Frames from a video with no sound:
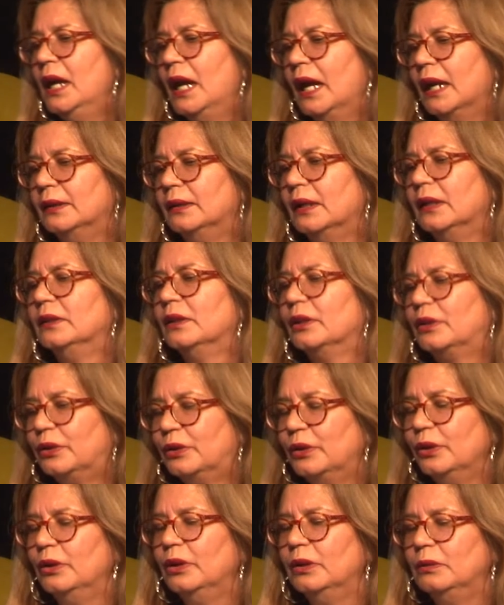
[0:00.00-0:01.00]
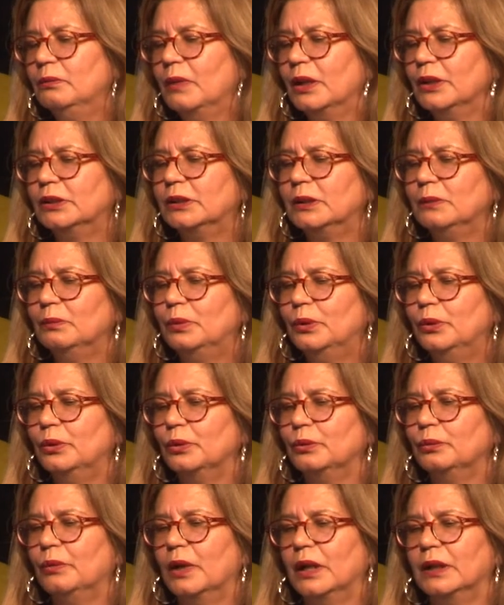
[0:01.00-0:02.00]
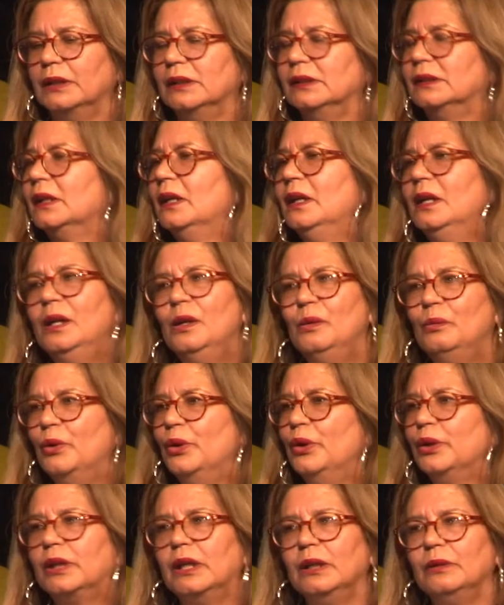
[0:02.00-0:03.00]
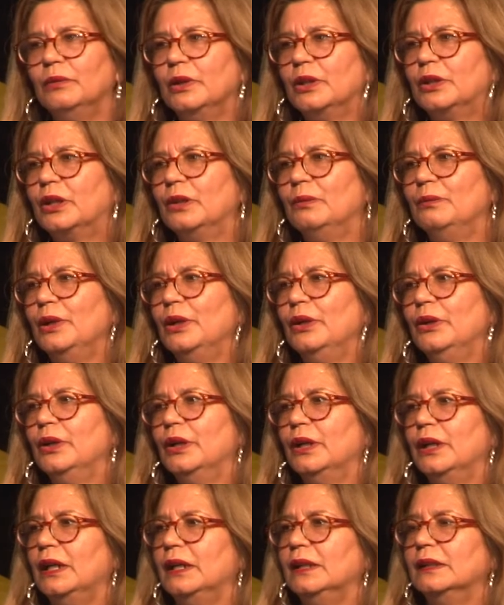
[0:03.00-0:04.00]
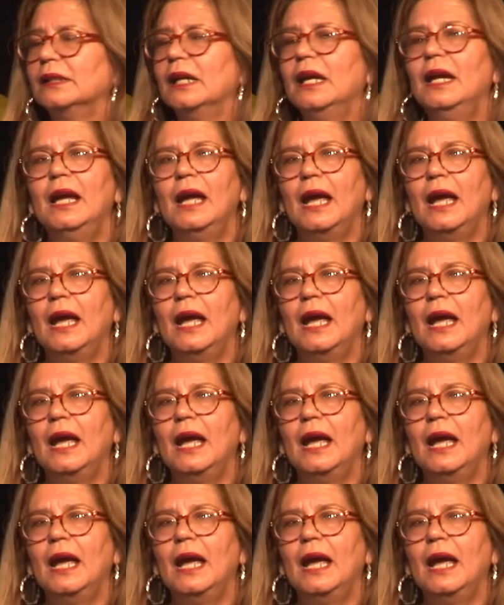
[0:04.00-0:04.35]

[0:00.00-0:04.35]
And then the third most important one is, working with communities.